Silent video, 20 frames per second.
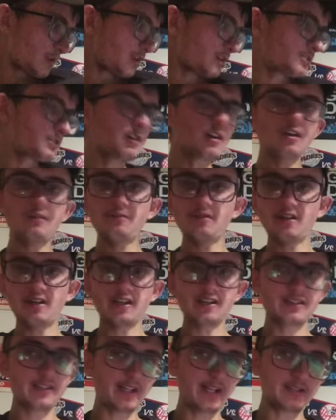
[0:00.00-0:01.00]
talk about
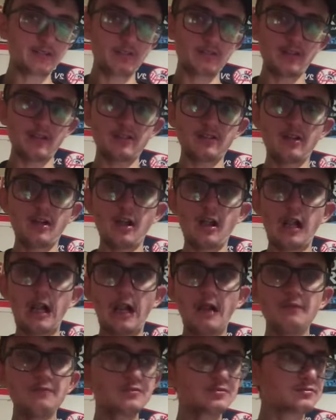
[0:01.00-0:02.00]
the architecture.
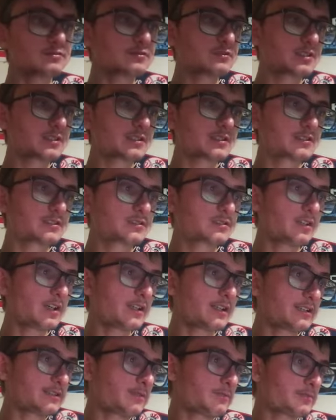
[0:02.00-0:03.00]
I'm
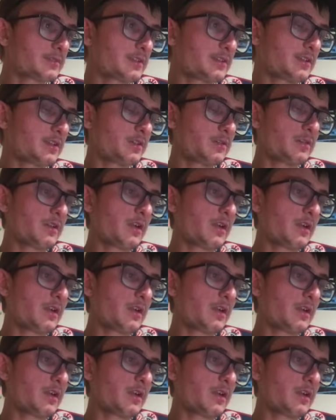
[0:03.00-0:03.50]
starting something new.